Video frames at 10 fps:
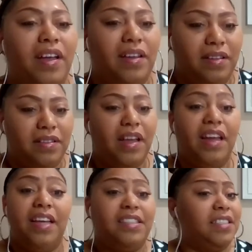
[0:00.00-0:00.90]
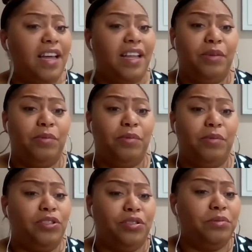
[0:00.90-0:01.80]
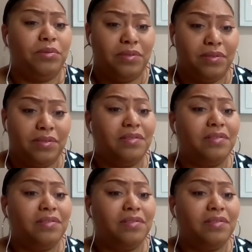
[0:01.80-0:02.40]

right. And, and, that's so, exactly what you do.